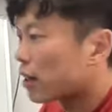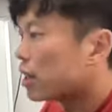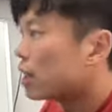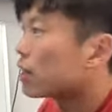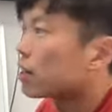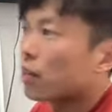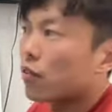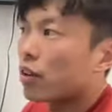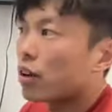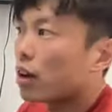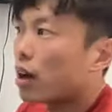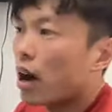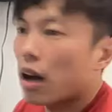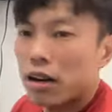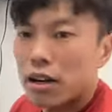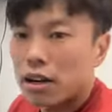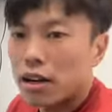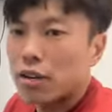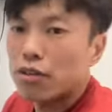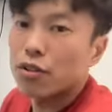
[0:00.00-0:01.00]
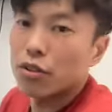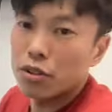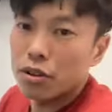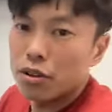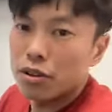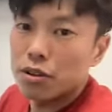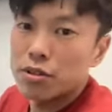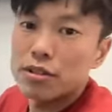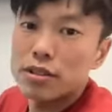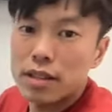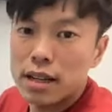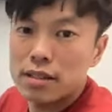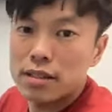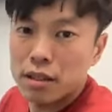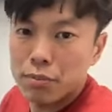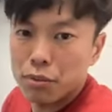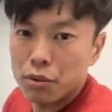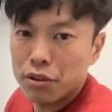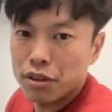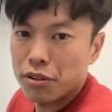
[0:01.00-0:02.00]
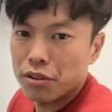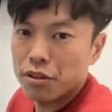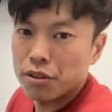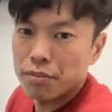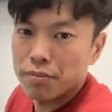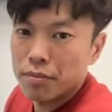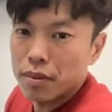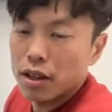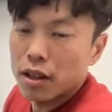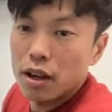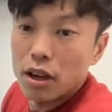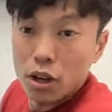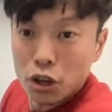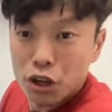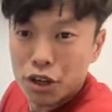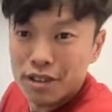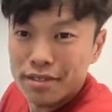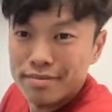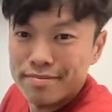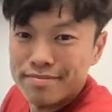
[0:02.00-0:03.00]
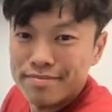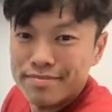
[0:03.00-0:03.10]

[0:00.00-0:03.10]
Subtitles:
Different color to use, that's important too. Good?